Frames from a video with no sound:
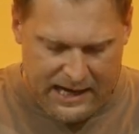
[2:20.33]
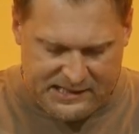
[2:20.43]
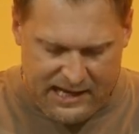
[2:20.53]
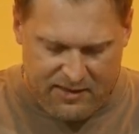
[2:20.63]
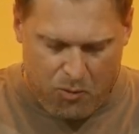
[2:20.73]
I
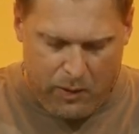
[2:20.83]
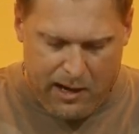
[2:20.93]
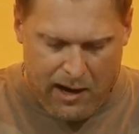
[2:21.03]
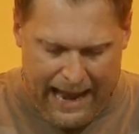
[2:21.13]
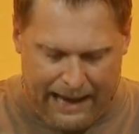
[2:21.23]
said that
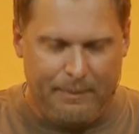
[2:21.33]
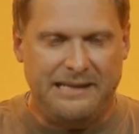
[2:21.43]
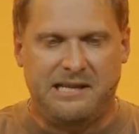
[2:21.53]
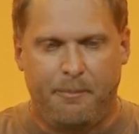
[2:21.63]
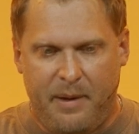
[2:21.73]
we are
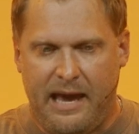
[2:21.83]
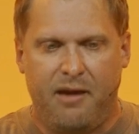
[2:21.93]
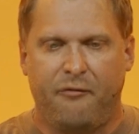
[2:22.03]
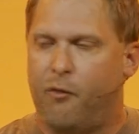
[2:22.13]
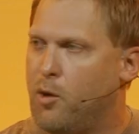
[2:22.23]
aiming to be
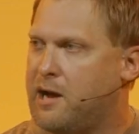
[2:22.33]
four